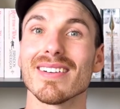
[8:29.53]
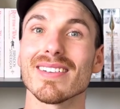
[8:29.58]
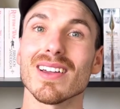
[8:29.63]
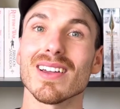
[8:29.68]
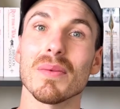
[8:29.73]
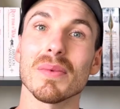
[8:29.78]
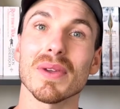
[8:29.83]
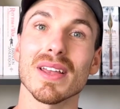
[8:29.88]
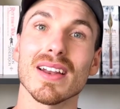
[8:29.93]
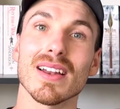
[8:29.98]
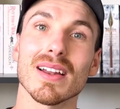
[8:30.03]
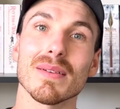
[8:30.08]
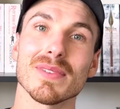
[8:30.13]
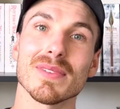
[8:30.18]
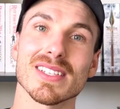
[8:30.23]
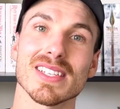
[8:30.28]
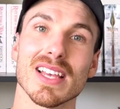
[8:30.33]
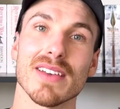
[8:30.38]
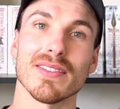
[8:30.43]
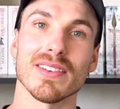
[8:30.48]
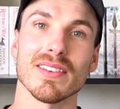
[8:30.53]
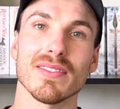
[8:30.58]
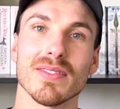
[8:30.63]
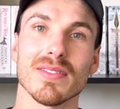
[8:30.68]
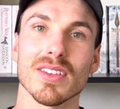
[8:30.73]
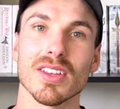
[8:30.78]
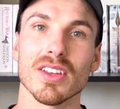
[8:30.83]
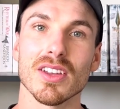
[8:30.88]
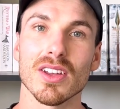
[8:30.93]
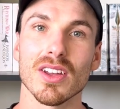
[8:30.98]
coming in at number 7,
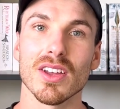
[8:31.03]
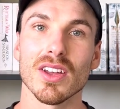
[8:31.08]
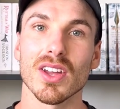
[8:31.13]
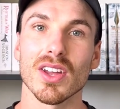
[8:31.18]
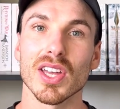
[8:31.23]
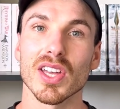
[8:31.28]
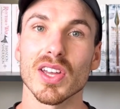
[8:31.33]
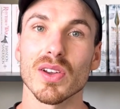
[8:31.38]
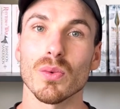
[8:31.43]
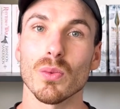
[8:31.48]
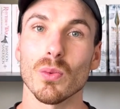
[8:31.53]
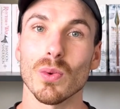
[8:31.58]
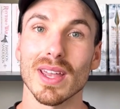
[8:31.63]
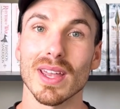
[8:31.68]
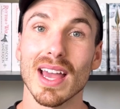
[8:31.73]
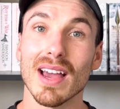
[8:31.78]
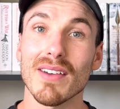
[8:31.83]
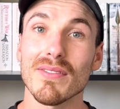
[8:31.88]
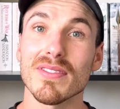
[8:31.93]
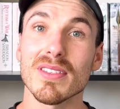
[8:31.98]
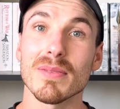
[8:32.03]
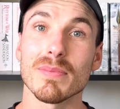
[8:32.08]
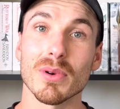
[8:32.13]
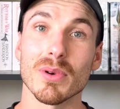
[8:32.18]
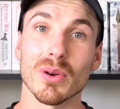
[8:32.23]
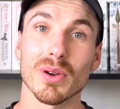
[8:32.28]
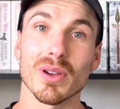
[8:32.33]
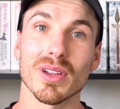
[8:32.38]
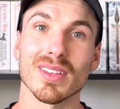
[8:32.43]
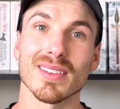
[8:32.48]
we have the
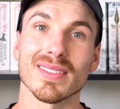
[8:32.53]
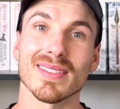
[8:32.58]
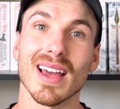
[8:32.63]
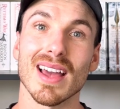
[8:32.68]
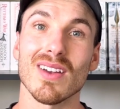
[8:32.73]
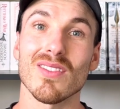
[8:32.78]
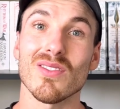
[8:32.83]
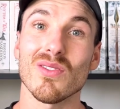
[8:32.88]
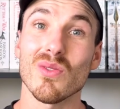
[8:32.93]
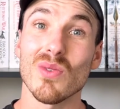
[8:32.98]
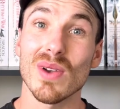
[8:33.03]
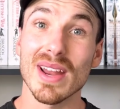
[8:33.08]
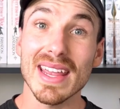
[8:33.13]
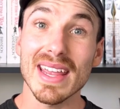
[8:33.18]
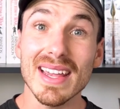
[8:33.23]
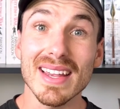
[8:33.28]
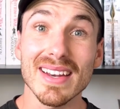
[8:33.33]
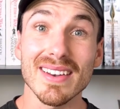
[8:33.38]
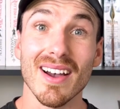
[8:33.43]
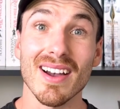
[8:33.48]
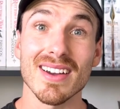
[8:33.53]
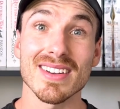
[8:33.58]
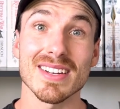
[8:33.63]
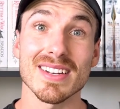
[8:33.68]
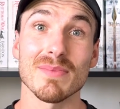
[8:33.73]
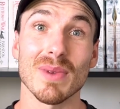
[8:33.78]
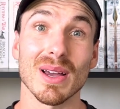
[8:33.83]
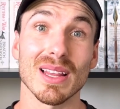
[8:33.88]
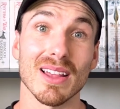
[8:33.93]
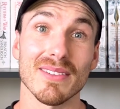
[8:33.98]
book that reignited
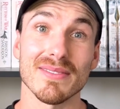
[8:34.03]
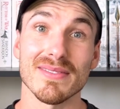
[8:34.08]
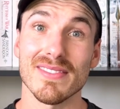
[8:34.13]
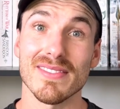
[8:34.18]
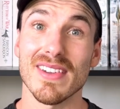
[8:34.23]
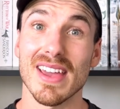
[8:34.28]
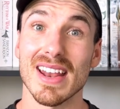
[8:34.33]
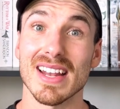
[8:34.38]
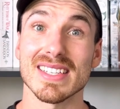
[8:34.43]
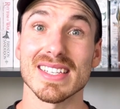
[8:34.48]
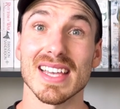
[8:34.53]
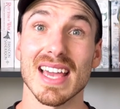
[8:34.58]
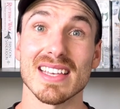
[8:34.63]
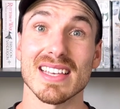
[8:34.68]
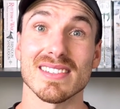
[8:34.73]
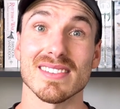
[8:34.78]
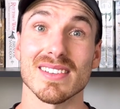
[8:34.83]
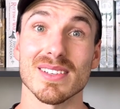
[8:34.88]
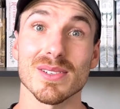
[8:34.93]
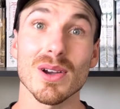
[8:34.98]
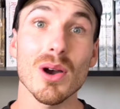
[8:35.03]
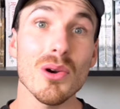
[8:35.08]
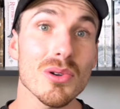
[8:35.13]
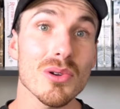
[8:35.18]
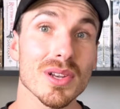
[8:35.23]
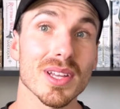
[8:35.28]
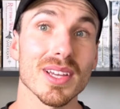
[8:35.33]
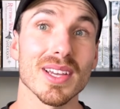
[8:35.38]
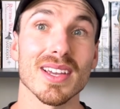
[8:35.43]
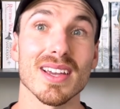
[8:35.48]
my love for fantasy as an adult,
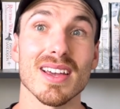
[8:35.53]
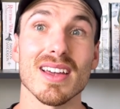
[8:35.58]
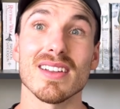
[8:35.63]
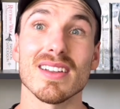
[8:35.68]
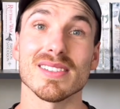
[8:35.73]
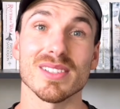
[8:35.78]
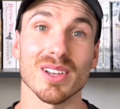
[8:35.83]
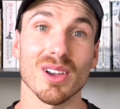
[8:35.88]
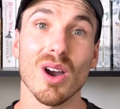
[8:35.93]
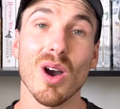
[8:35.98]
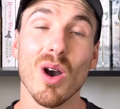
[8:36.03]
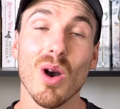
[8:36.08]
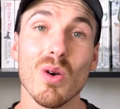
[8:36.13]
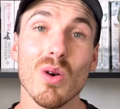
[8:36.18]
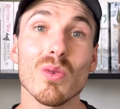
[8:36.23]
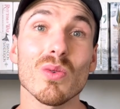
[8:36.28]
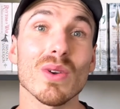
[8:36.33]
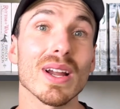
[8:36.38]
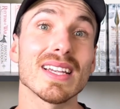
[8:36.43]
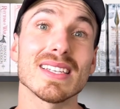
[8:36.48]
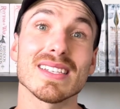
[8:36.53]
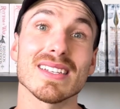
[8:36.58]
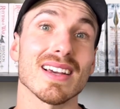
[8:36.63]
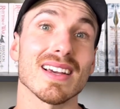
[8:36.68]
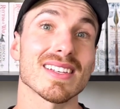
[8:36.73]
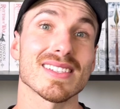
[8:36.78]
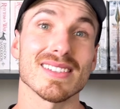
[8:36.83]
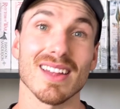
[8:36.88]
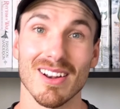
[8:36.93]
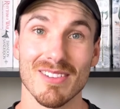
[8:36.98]
and it's the whole reason I
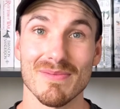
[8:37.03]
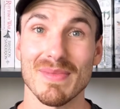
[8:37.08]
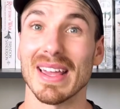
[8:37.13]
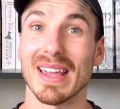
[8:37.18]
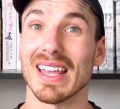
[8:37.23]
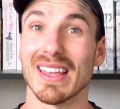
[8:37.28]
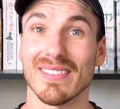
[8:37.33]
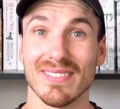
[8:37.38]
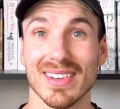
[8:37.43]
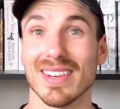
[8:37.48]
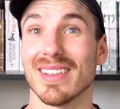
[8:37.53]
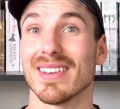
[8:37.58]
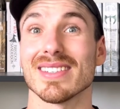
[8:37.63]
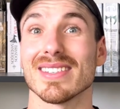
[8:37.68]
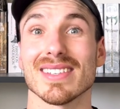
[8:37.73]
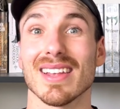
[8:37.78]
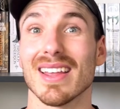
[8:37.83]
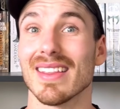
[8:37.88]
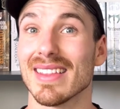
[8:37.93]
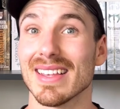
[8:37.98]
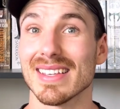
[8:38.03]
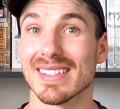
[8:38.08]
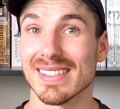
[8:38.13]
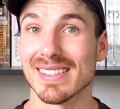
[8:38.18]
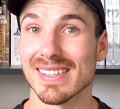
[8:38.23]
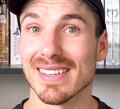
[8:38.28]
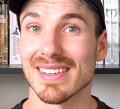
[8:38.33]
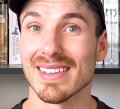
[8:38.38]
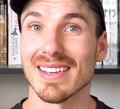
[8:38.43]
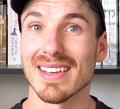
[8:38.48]
started making videos like this.